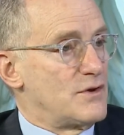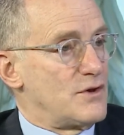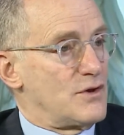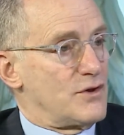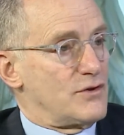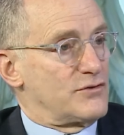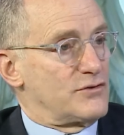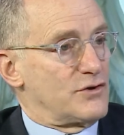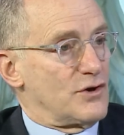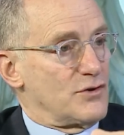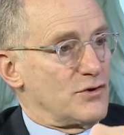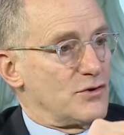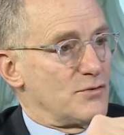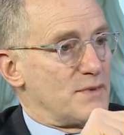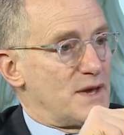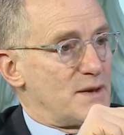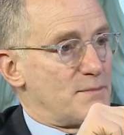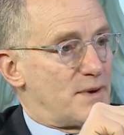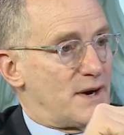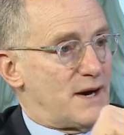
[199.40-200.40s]
So you
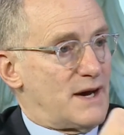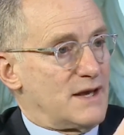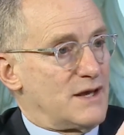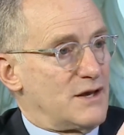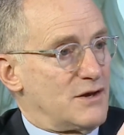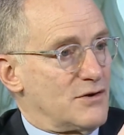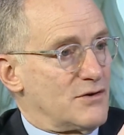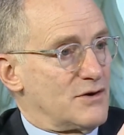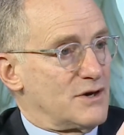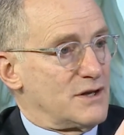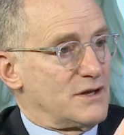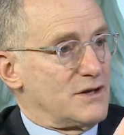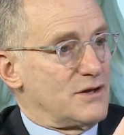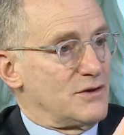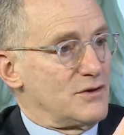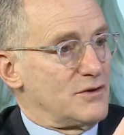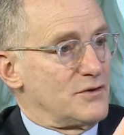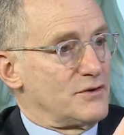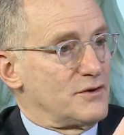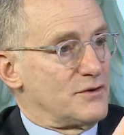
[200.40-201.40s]
may buy here at a
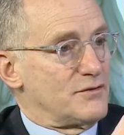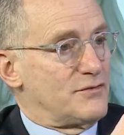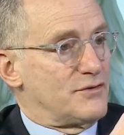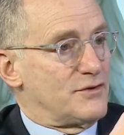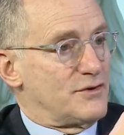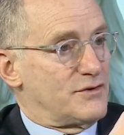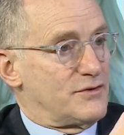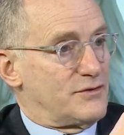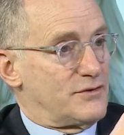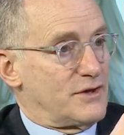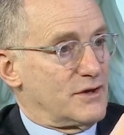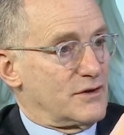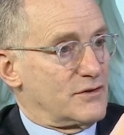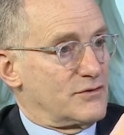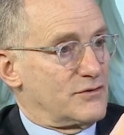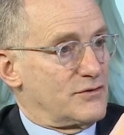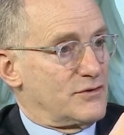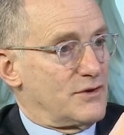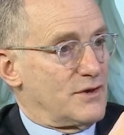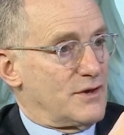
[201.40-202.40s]
yield of
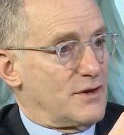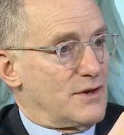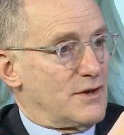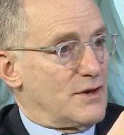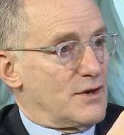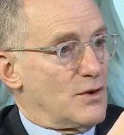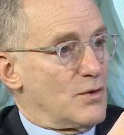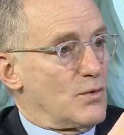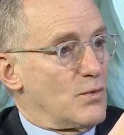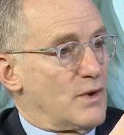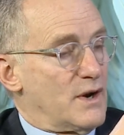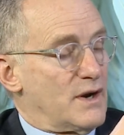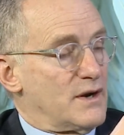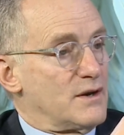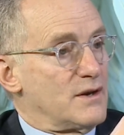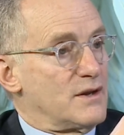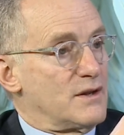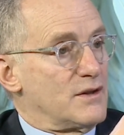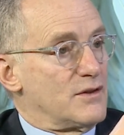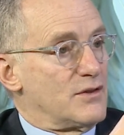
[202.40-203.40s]
6.
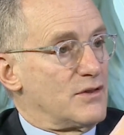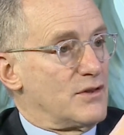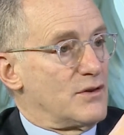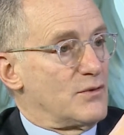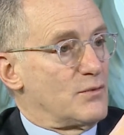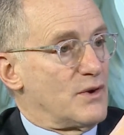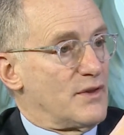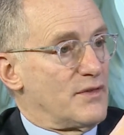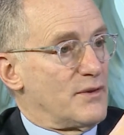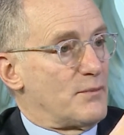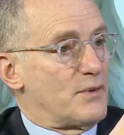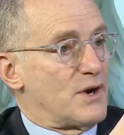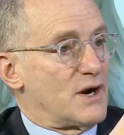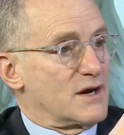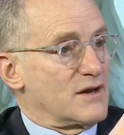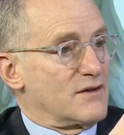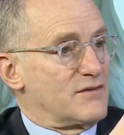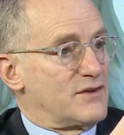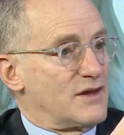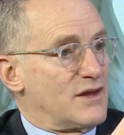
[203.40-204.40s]
When the
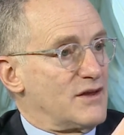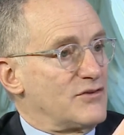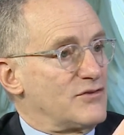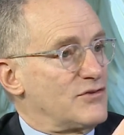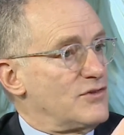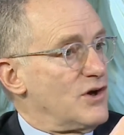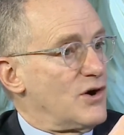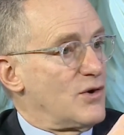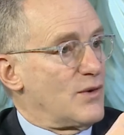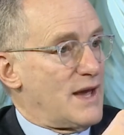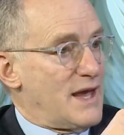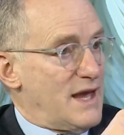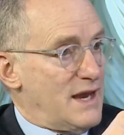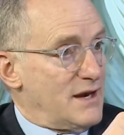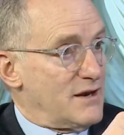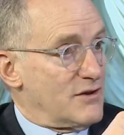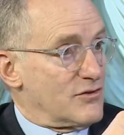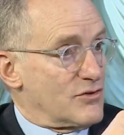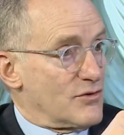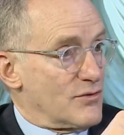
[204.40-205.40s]
market says no,
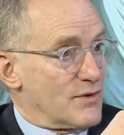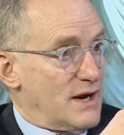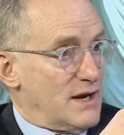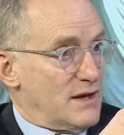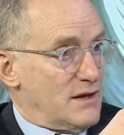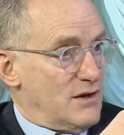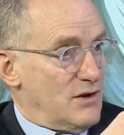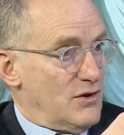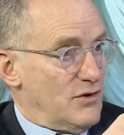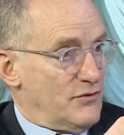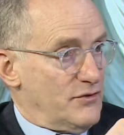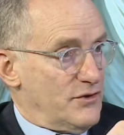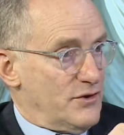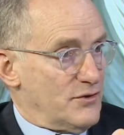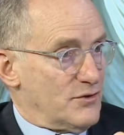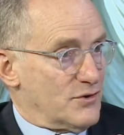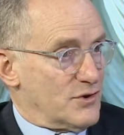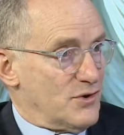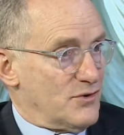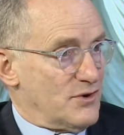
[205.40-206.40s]
8 is the right yield,
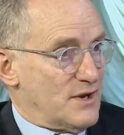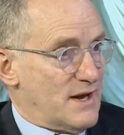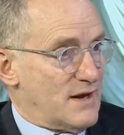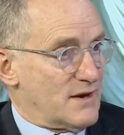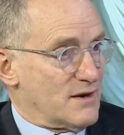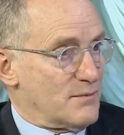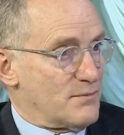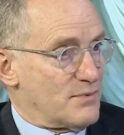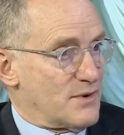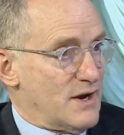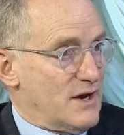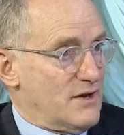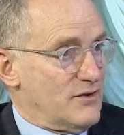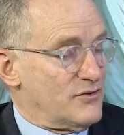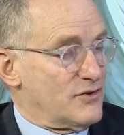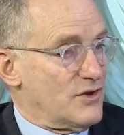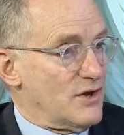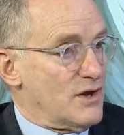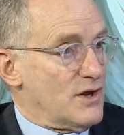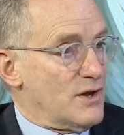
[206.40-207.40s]
it'll go down in
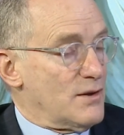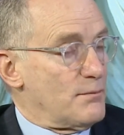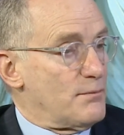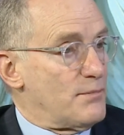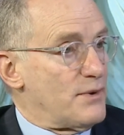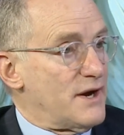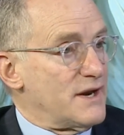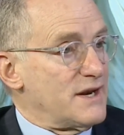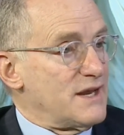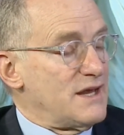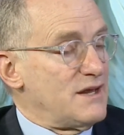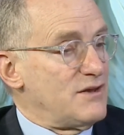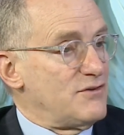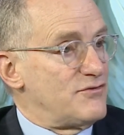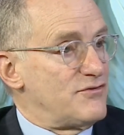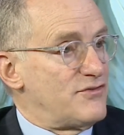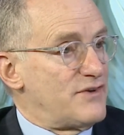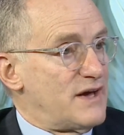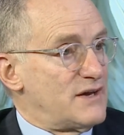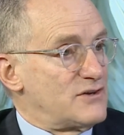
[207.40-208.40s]
price, but
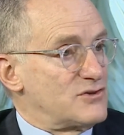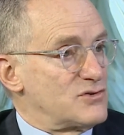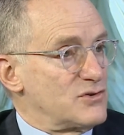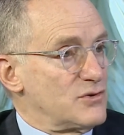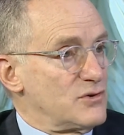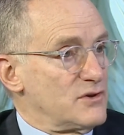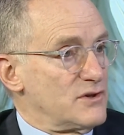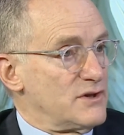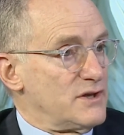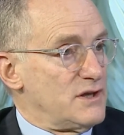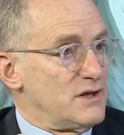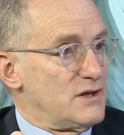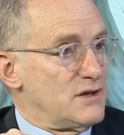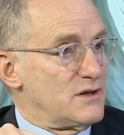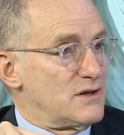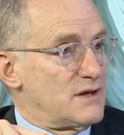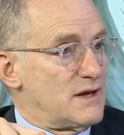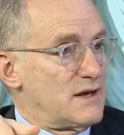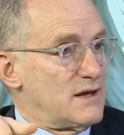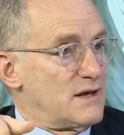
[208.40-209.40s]
eventually
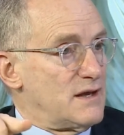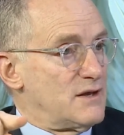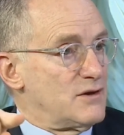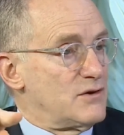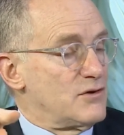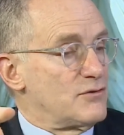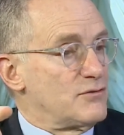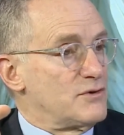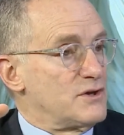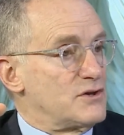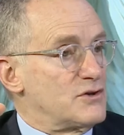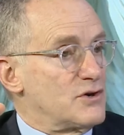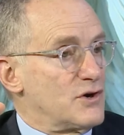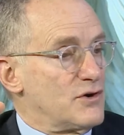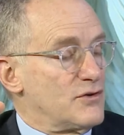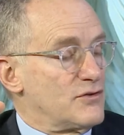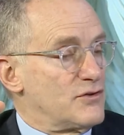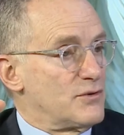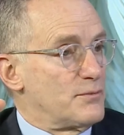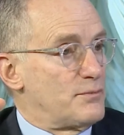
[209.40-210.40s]
it'll
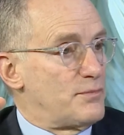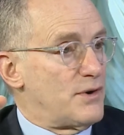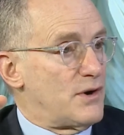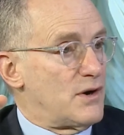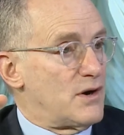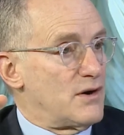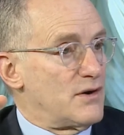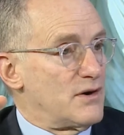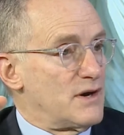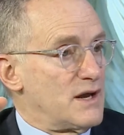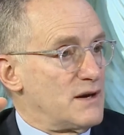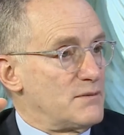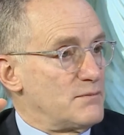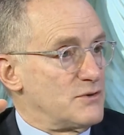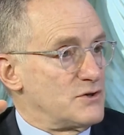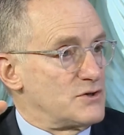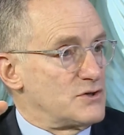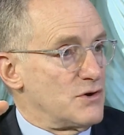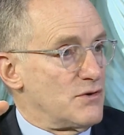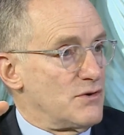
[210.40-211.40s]
return to par at
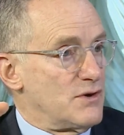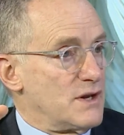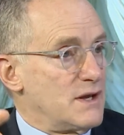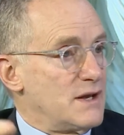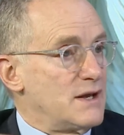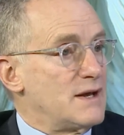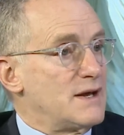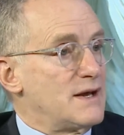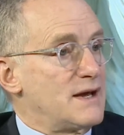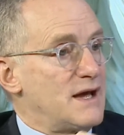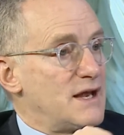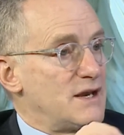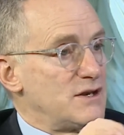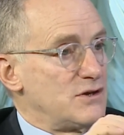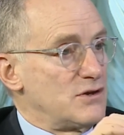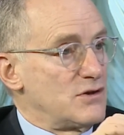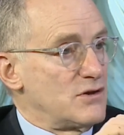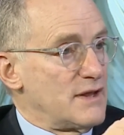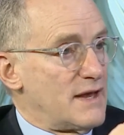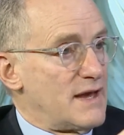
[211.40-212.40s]
maturity, and
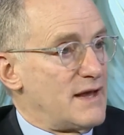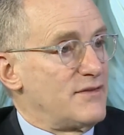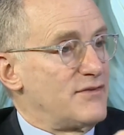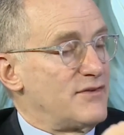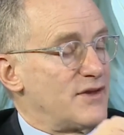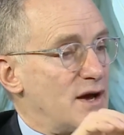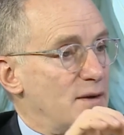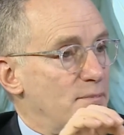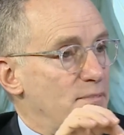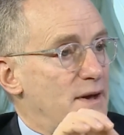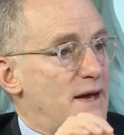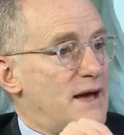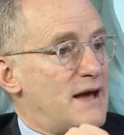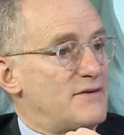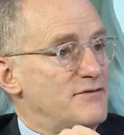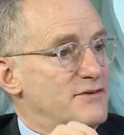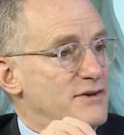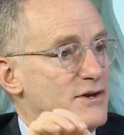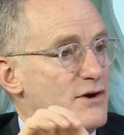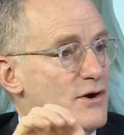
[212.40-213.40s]
you'll end up
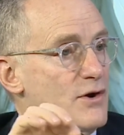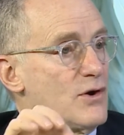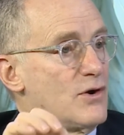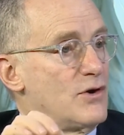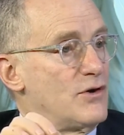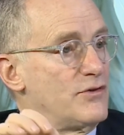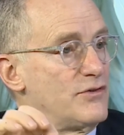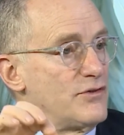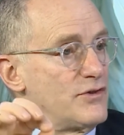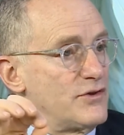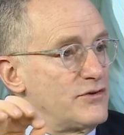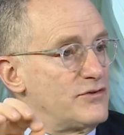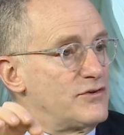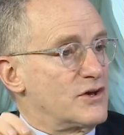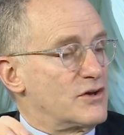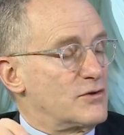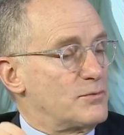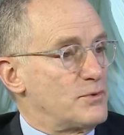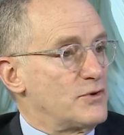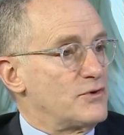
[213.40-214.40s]
having earned the
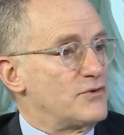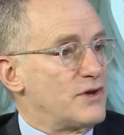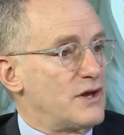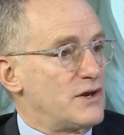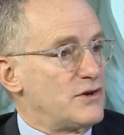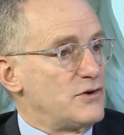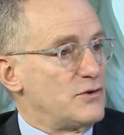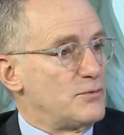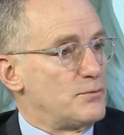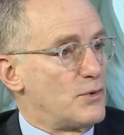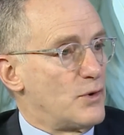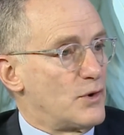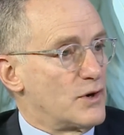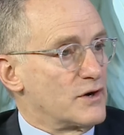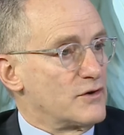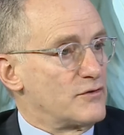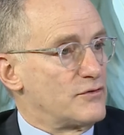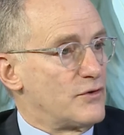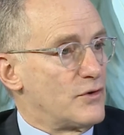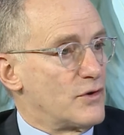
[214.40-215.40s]
6% you bought
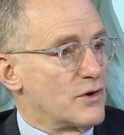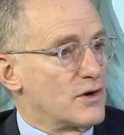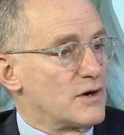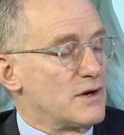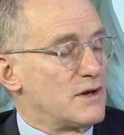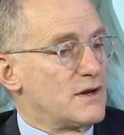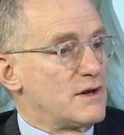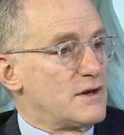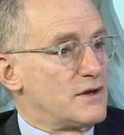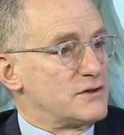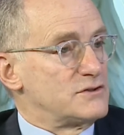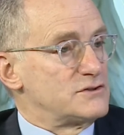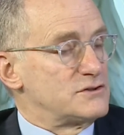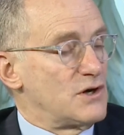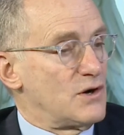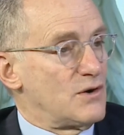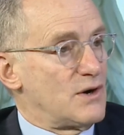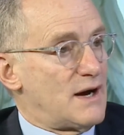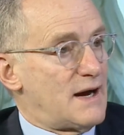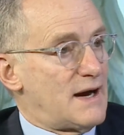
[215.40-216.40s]
it for.
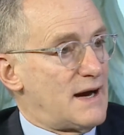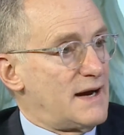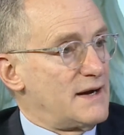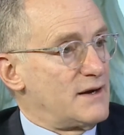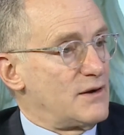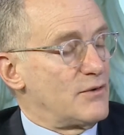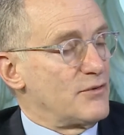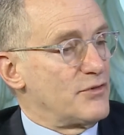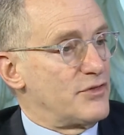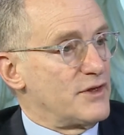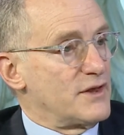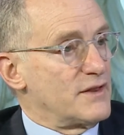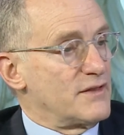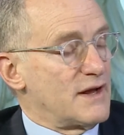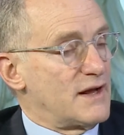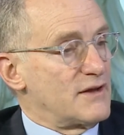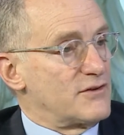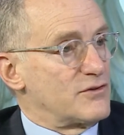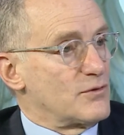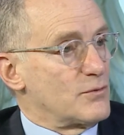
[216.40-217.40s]
So I don't think
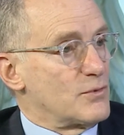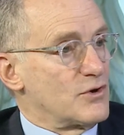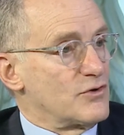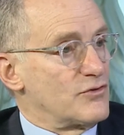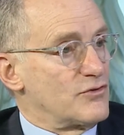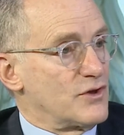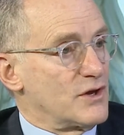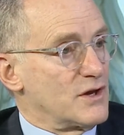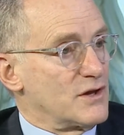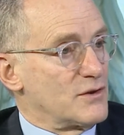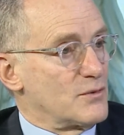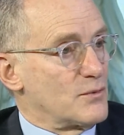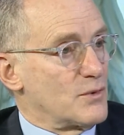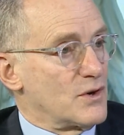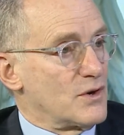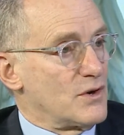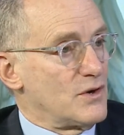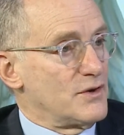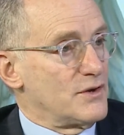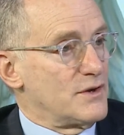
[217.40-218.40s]
that's the worst thing in the
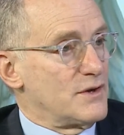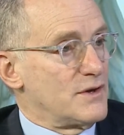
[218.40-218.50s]
world.